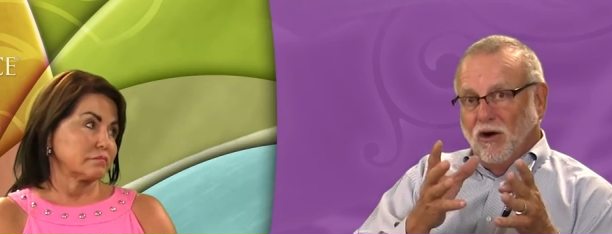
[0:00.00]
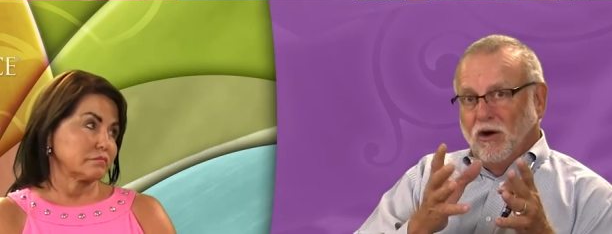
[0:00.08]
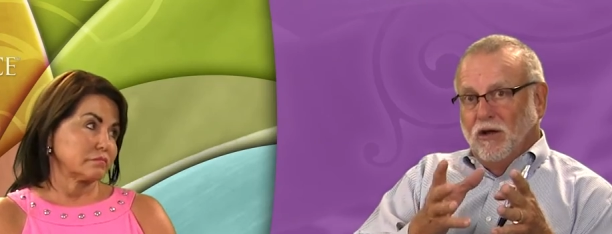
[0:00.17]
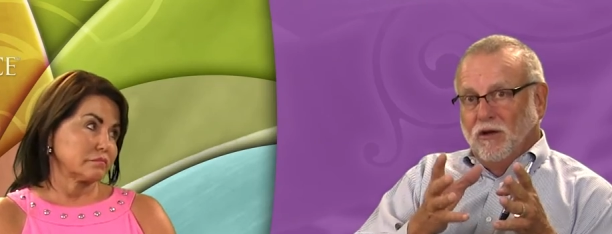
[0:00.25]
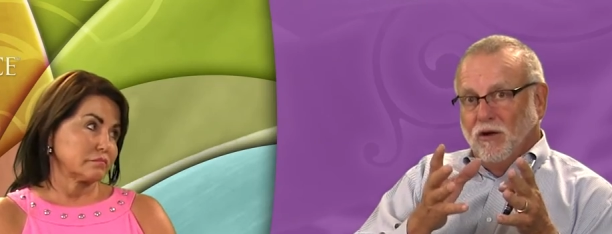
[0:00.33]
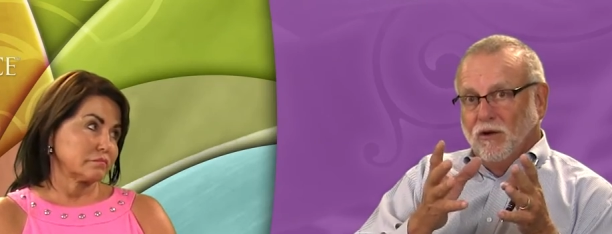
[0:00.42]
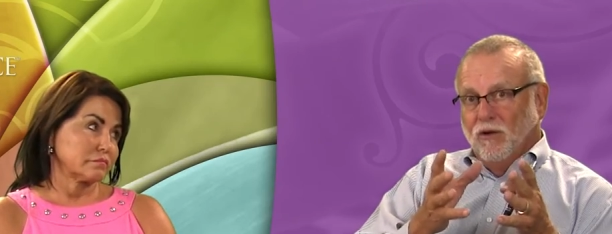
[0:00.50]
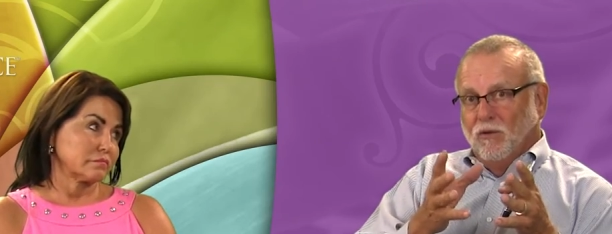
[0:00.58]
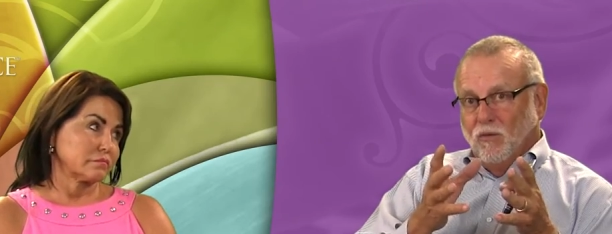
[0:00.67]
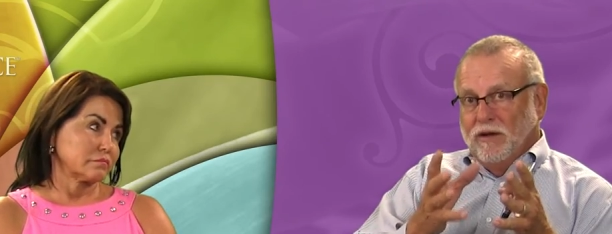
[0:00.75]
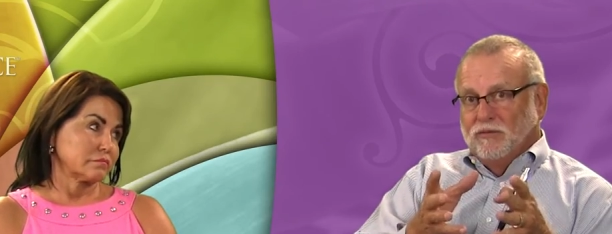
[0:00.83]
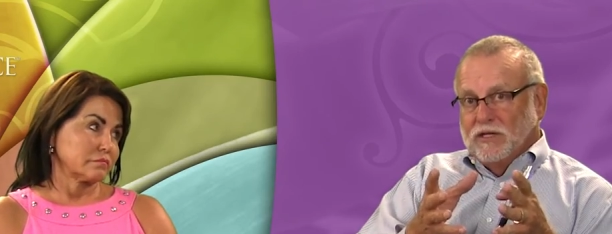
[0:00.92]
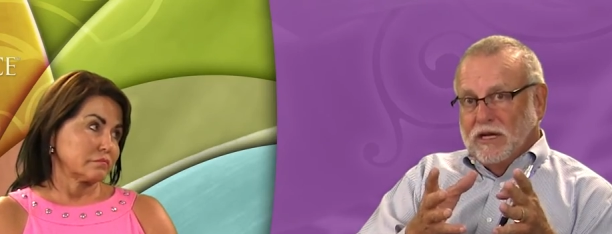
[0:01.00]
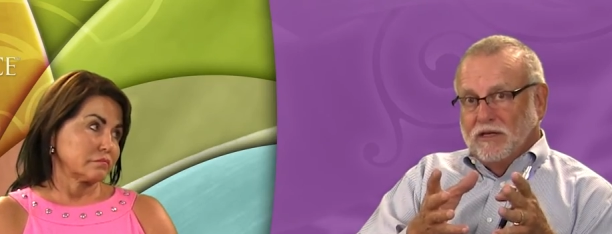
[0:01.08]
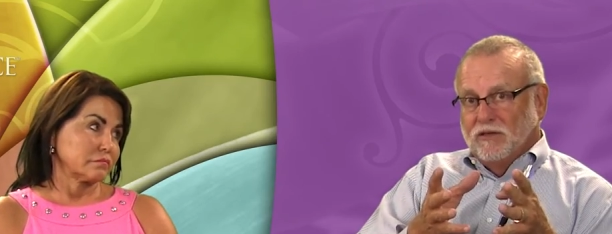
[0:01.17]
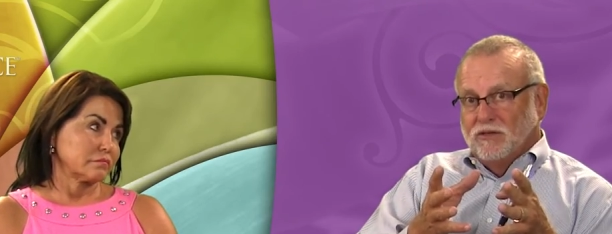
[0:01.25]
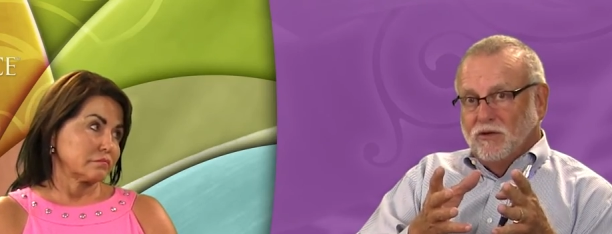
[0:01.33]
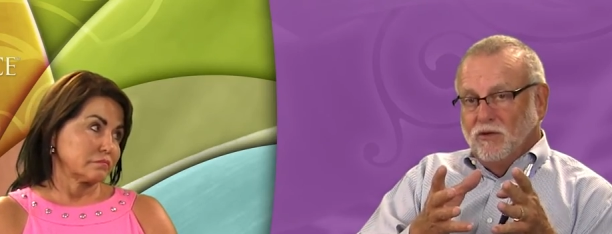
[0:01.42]
Speaker 1: on her website.
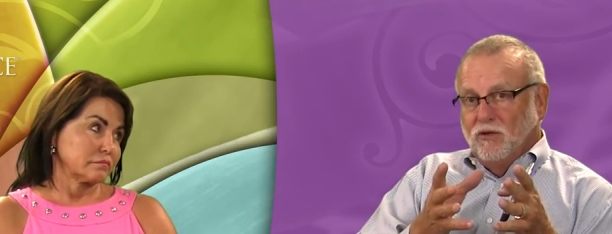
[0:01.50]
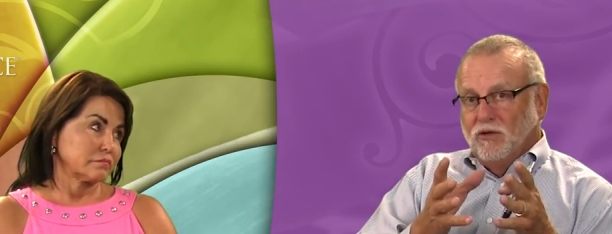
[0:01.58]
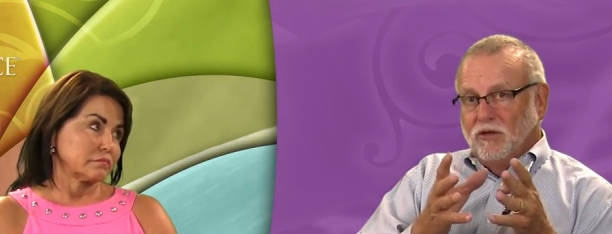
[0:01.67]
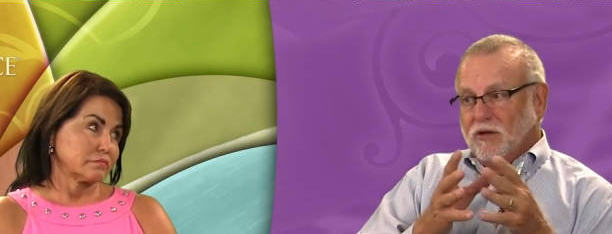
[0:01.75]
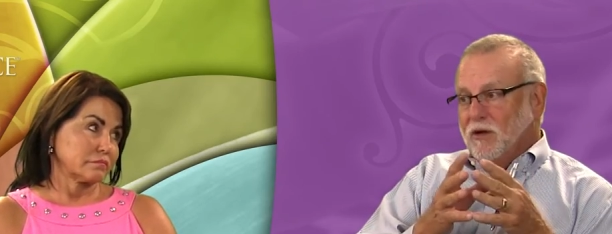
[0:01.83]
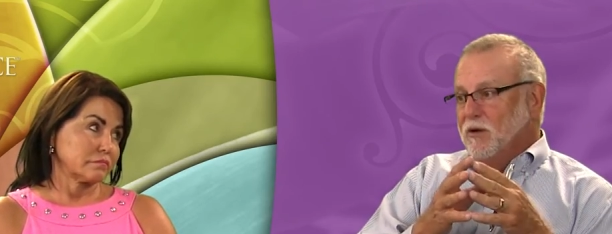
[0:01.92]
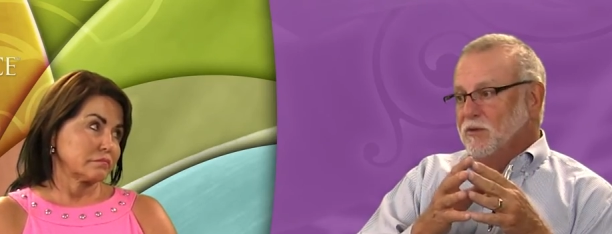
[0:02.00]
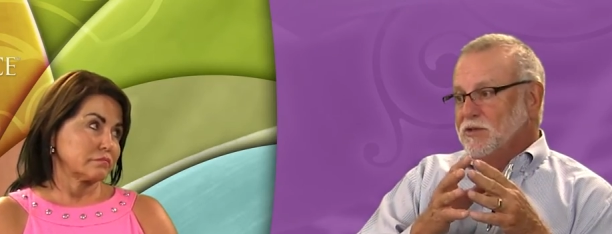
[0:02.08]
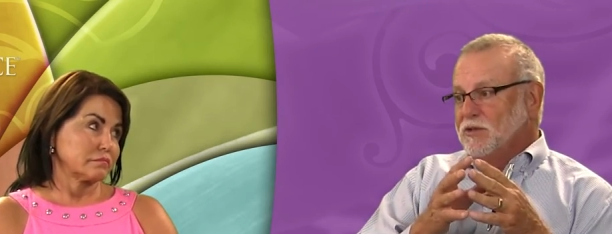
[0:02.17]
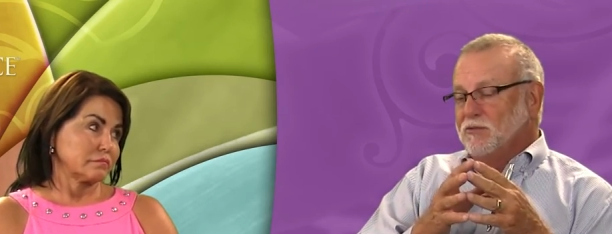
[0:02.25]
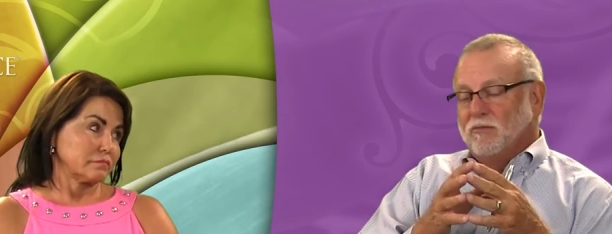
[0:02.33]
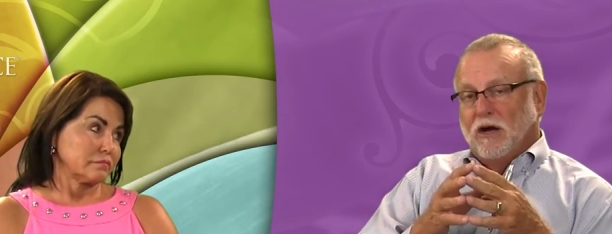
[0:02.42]
So you can go to